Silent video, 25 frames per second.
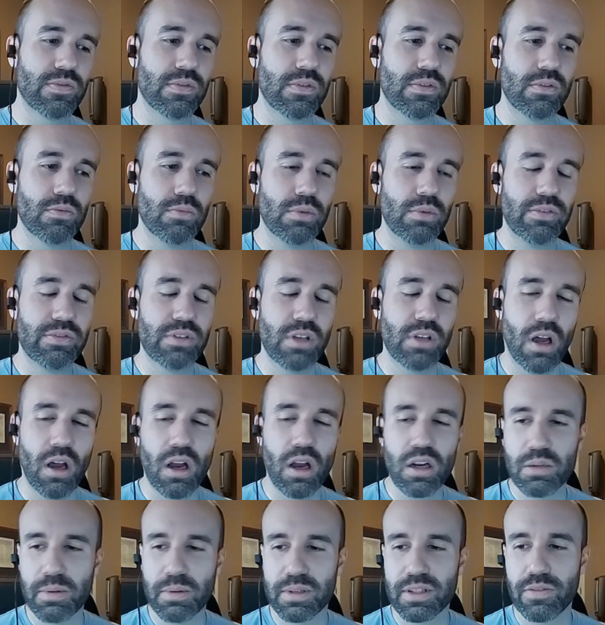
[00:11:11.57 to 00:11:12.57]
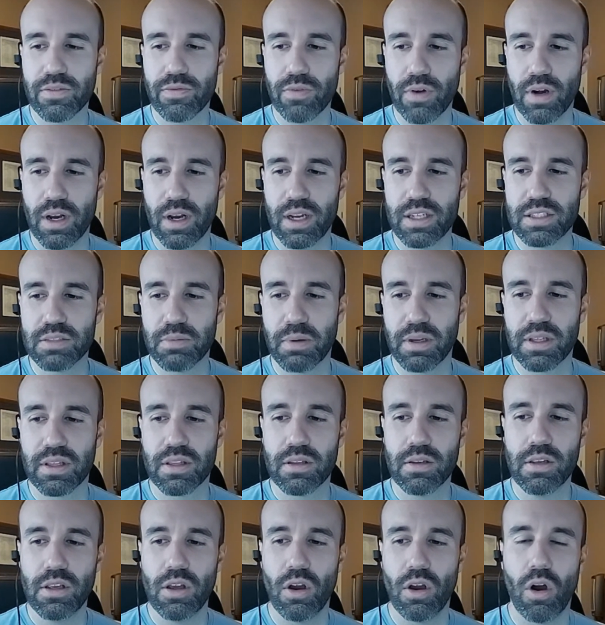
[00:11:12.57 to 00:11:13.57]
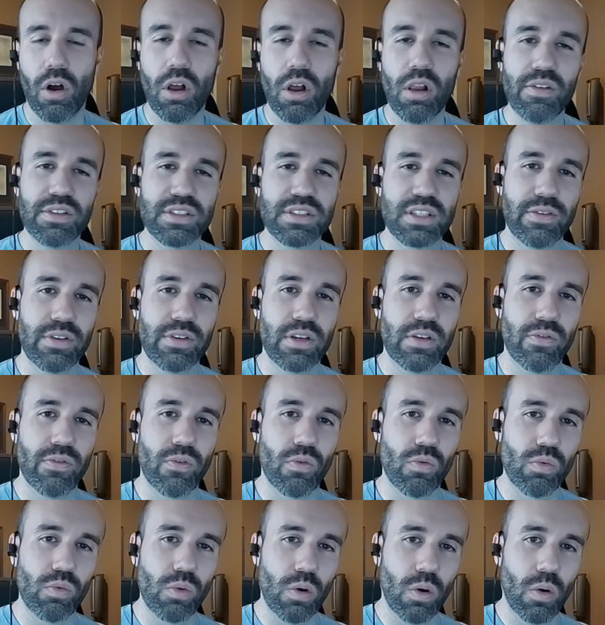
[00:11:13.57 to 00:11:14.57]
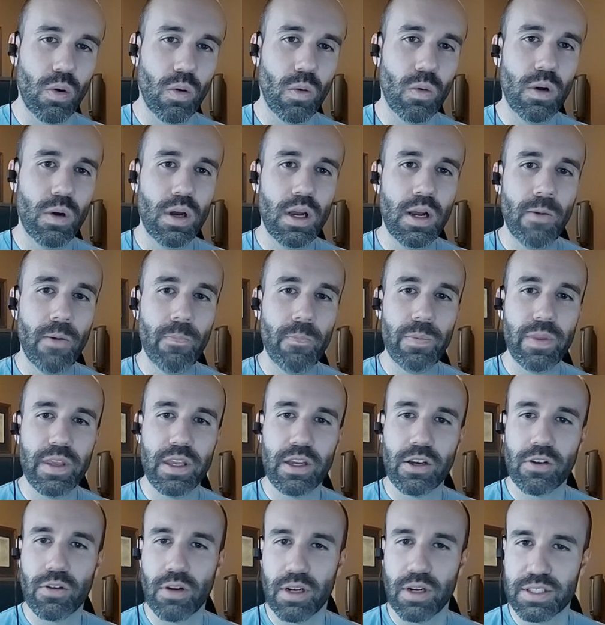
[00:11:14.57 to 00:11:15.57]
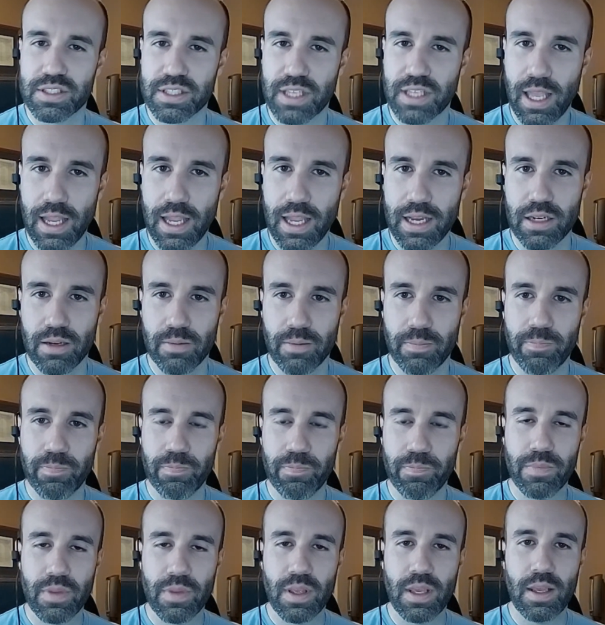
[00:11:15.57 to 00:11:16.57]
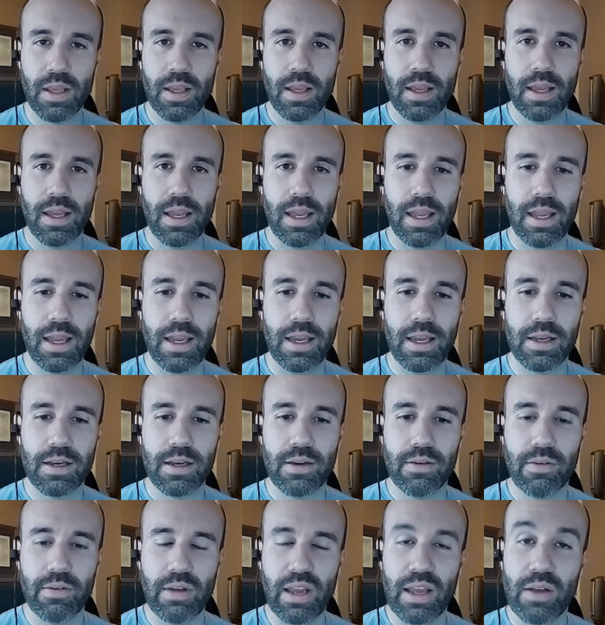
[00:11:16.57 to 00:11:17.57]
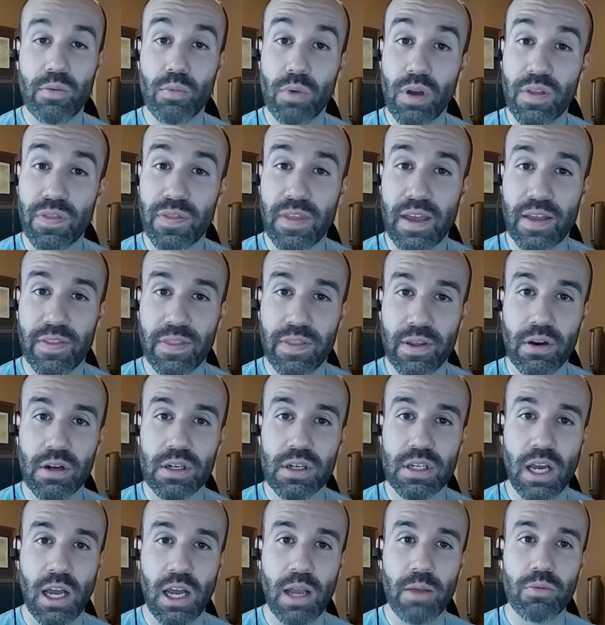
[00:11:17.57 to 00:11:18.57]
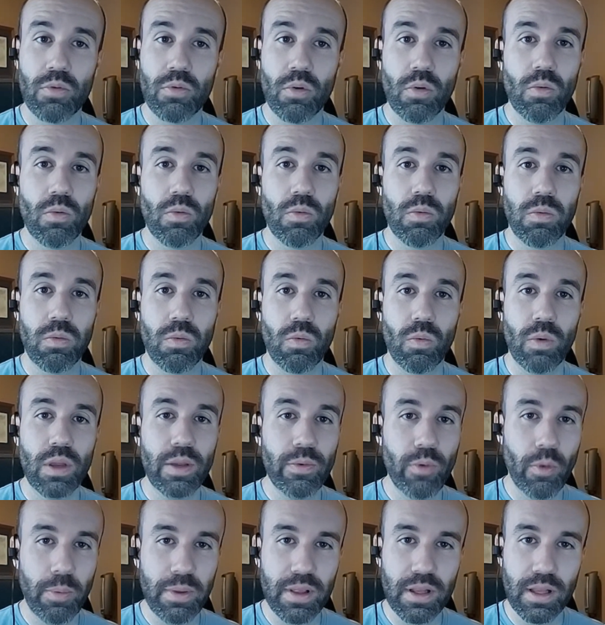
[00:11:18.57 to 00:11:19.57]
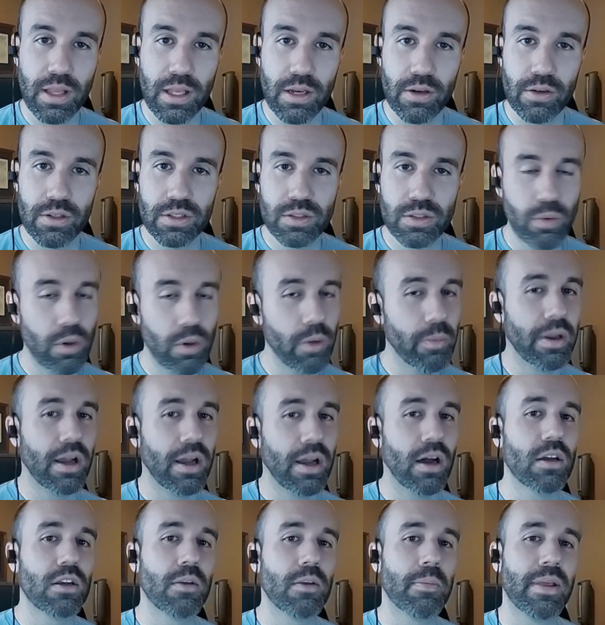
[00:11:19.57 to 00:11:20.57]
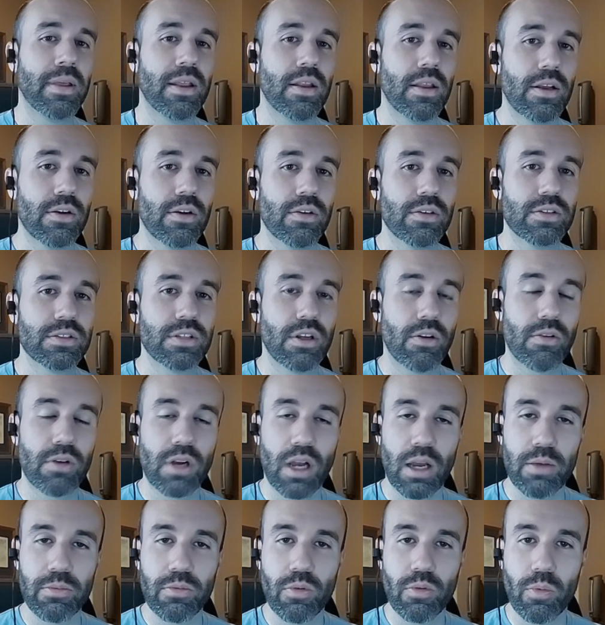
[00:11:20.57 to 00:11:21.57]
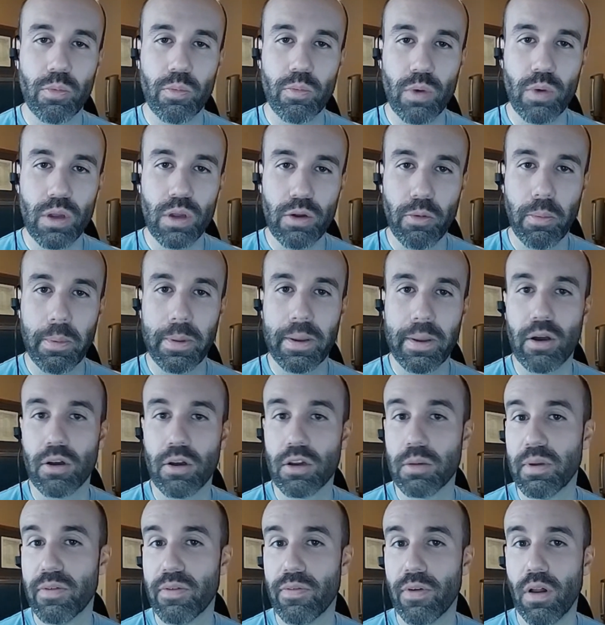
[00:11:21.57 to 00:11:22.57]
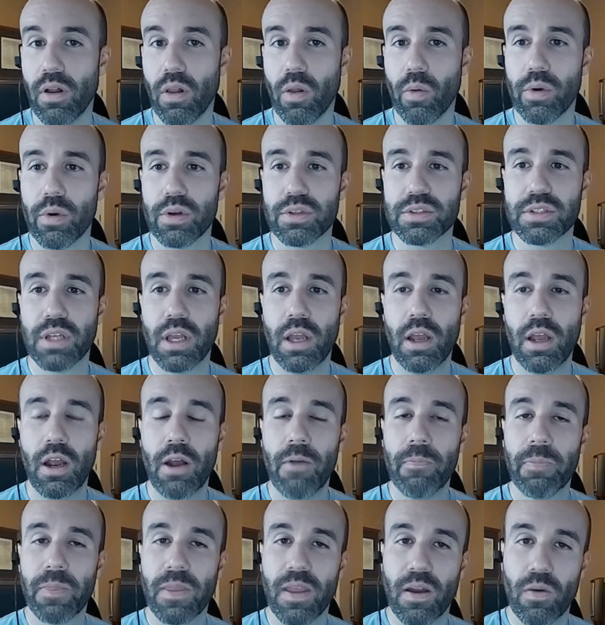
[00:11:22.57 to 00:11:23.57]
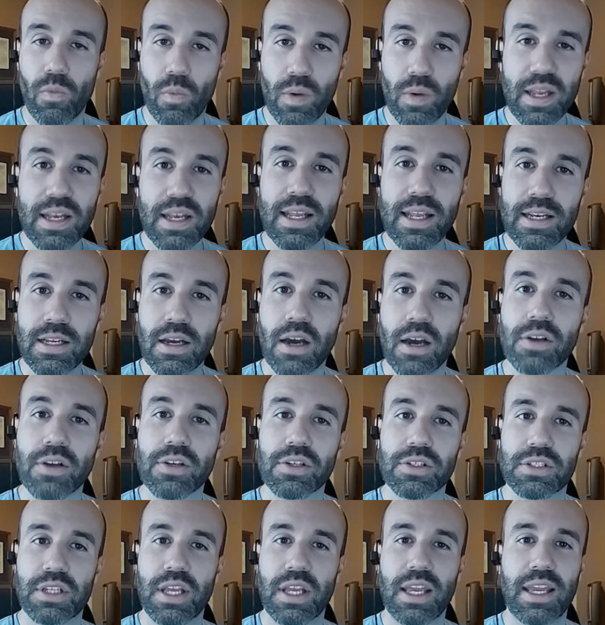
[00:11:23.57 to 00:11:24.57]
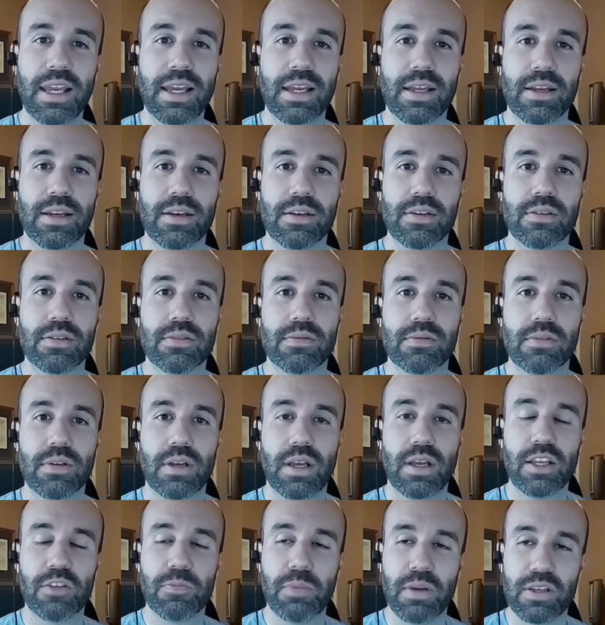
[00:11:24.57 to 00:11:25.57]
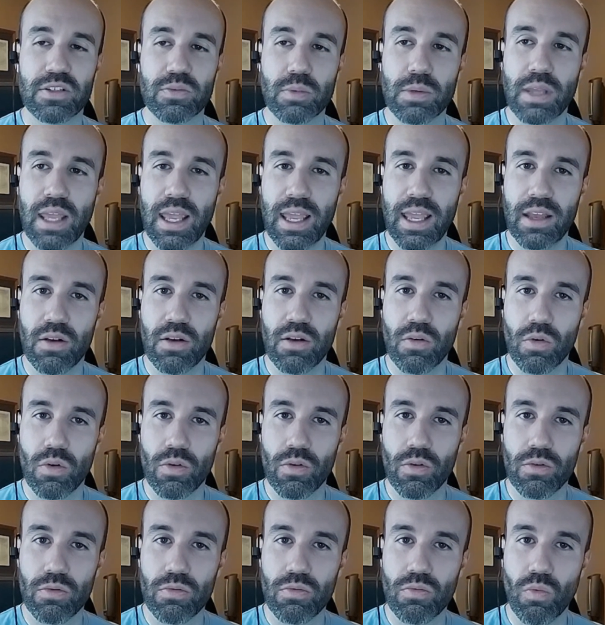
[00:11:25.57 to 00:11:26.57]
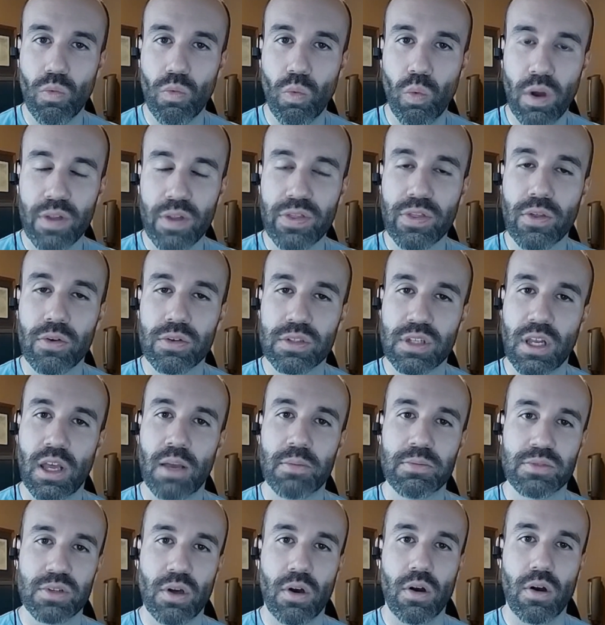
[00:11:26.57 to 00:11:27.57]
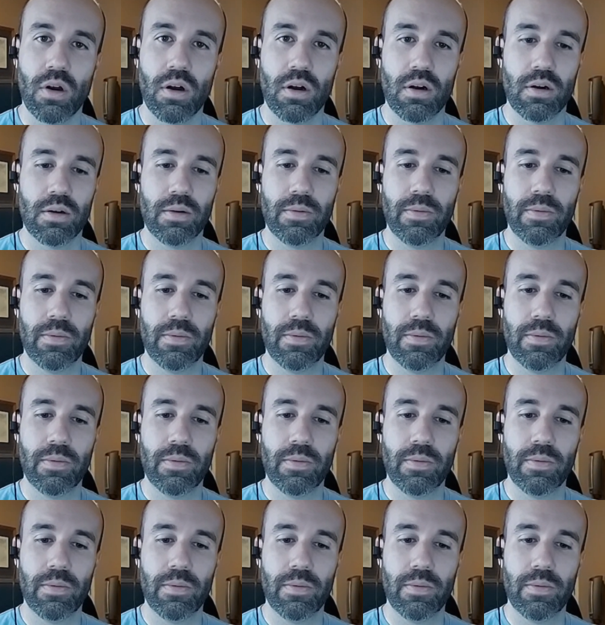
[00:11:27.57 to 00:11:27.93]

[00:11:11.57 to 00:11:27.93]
We've talked about the phrase about all of us have a different role in Christ's kingdom. And with that, there are times where we will be leaders and we will be called to be leaders. There are times where we will be called to be followers. And we need to understand as best we can what those times are.